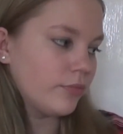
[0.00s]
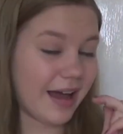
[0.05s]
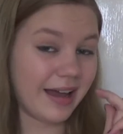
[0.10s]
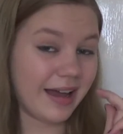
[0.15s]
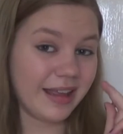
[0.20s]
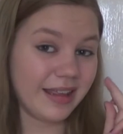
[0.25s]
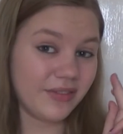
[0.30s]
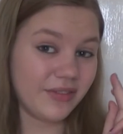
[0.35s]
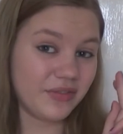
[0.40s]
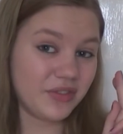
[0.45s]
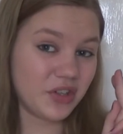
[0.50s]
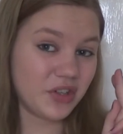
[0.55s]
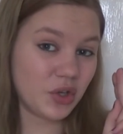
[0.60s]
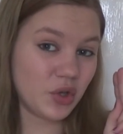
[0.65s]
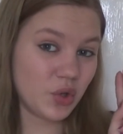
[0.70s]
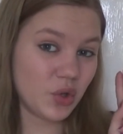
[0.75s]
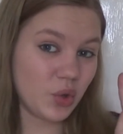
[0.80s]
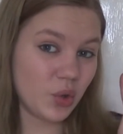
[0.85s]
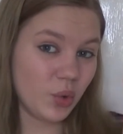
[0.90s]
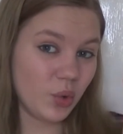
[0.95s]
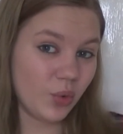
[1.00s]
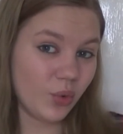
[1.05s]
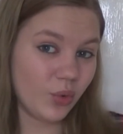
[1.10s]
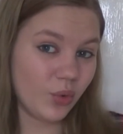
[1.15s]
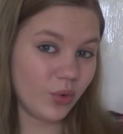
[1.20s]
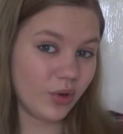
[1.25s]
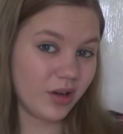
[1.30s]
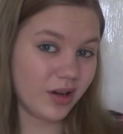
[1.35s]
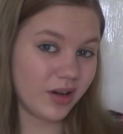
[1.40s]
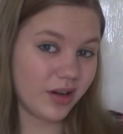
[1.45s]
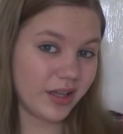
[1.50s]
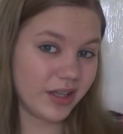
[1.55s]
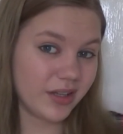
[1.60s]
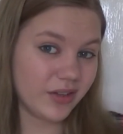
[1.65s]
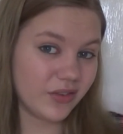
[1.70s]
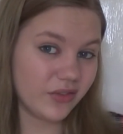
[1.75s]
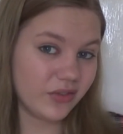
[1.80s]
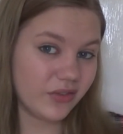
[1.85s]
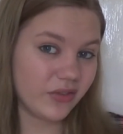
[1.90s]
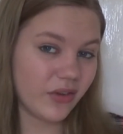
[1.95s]
I have two, kind
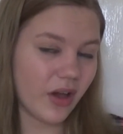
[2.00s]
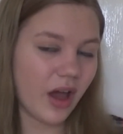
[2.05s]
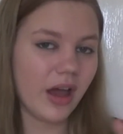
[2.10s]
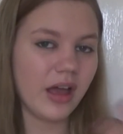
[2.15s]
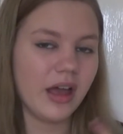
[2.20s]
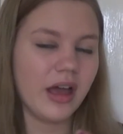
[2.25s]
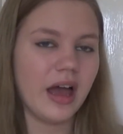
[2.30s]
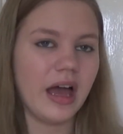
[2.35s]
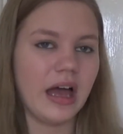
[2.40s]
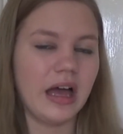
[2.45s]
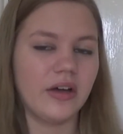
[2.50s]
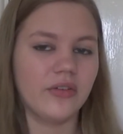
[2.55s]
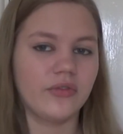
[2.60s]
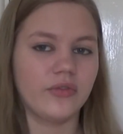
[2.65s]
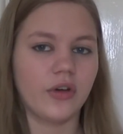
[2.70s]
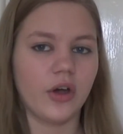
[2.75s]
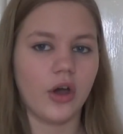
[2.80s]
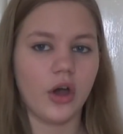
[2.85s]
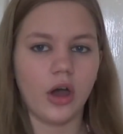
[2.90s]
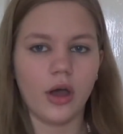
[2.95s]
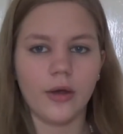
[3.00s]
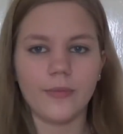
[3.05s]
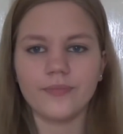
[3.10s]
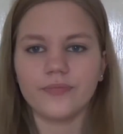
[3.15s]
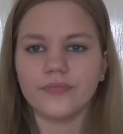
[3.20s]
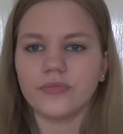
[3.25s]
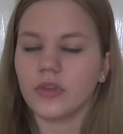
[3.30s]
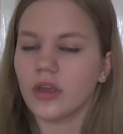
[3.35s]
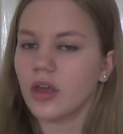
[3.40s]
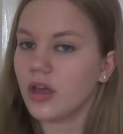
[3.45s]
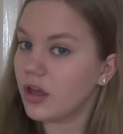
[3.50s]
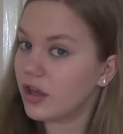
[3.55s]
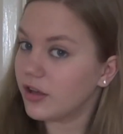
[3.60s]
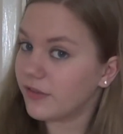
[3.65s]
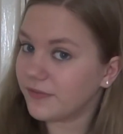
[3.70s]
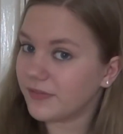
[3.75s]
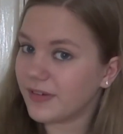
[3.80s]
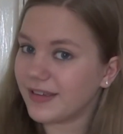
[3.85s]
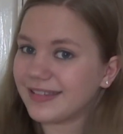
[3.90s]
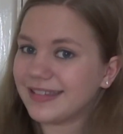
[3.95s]
of. I have
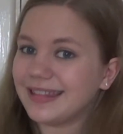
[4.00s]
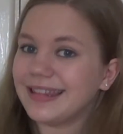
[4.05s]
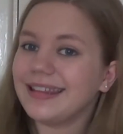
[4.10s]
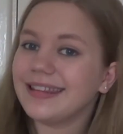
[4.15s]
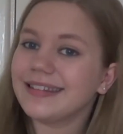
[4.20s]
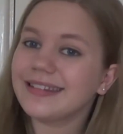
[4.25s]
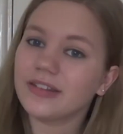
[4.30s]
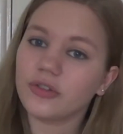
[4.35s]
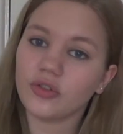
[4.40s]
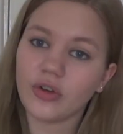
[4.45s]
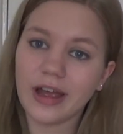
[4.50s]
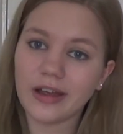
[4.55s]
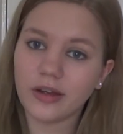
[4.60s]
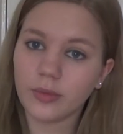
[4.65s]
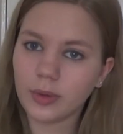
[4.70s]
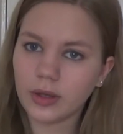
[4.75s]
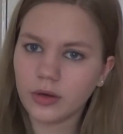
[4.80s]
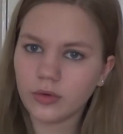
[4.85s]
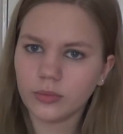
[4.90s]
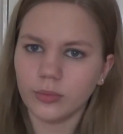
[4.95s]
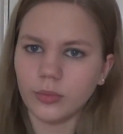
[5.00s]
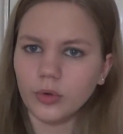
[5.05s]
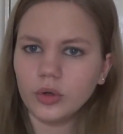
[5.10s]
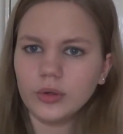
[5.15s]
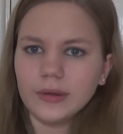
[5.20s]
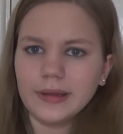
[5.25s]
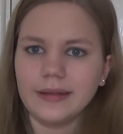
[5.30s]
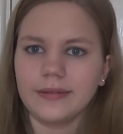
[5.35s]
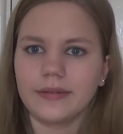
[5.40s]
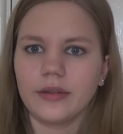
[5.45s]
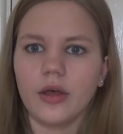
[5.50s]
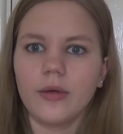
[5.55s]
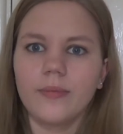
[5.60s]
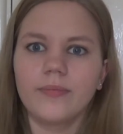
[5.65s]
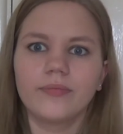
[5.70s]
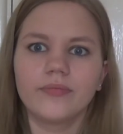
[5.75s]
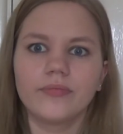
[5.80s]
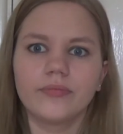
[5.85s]
Vasilisa Dragomir, or Lisa.